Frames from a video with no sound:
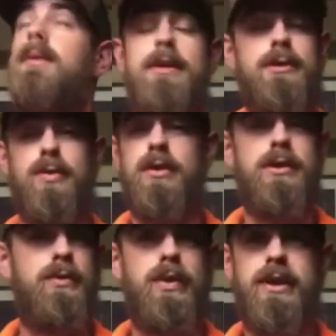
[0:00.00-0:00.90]
with the
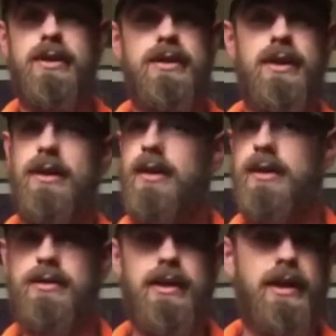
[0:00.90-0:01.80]
swirling winds,
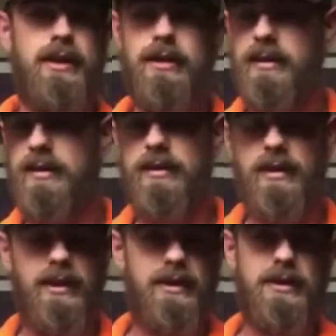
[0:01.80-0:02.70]
trying to get
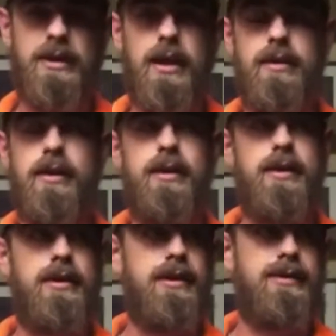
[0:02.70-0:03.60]

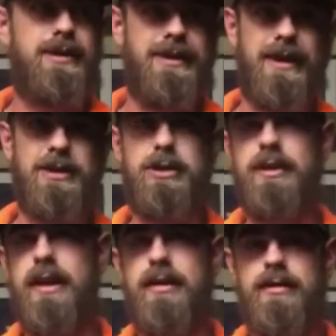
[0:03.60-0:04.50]
the detection
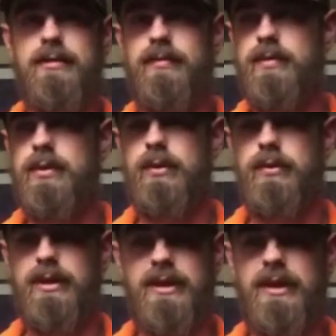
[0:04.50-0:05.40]
down
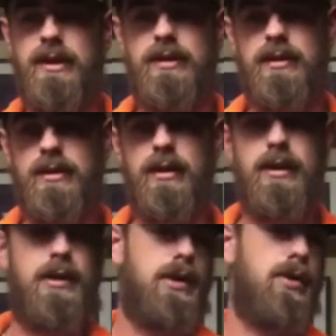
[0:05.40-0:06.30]
to a T, to
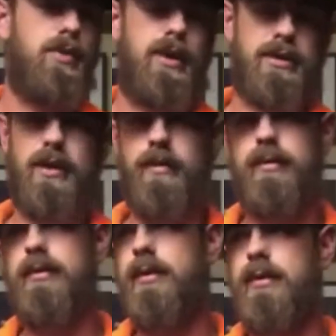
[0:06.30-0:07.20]
where it's
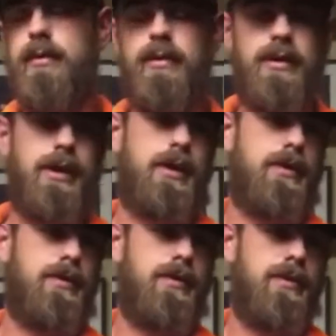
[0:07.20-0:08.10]
coming through
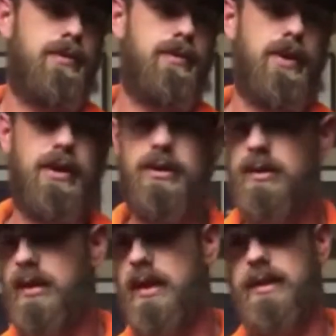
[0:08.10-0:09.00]
and where
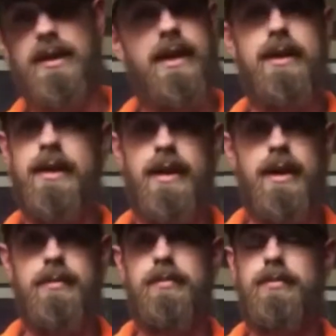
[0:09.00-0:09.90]
it's ending
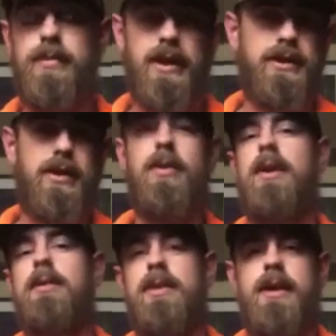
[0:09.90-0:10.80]
up, because I
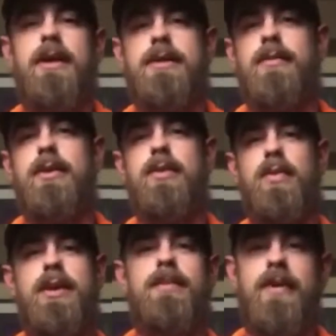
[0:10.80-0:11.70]
want to be hunting with the
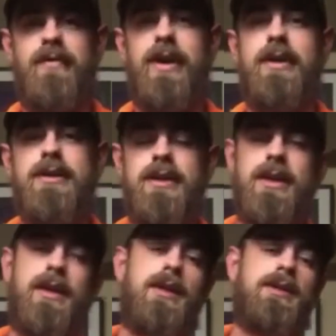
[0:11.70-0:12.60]
wind in my face
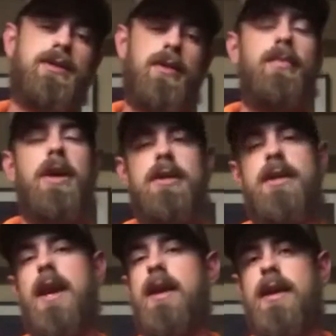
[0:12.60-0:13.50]
so the bucks
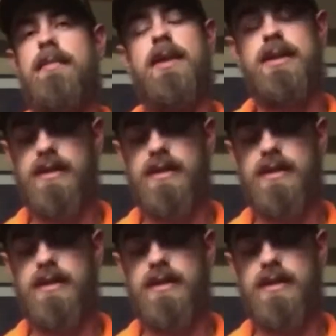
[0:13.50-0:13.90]
can't get my